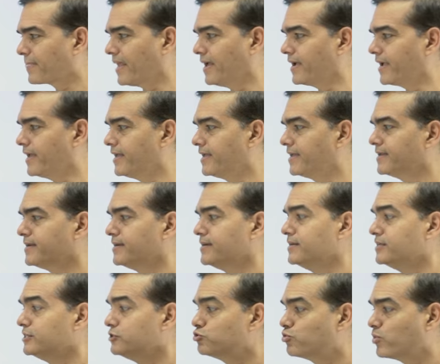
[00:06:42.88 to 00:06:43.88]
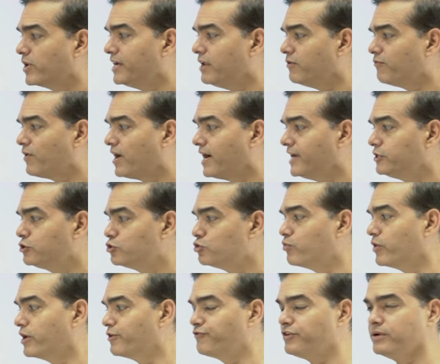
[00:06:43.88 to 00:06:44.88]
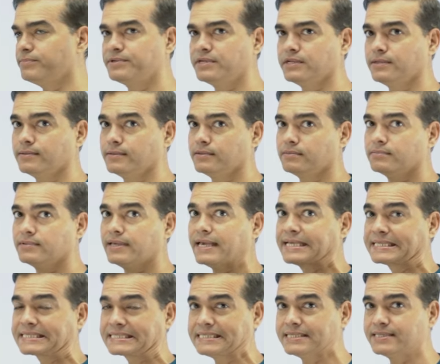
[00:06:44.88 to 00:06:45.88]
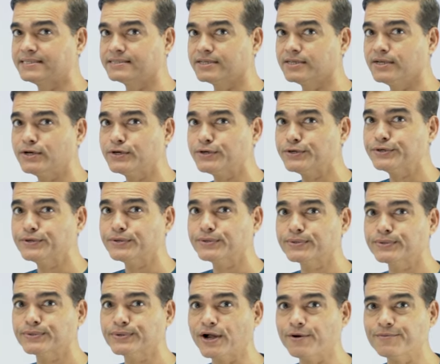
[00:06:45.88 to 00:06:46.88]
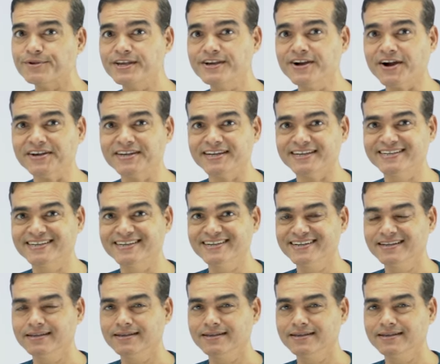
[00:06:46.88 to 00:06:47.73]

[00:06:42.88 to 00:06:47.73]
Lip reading: Okay. 25 to 150. Excellent. Oh, how many got it?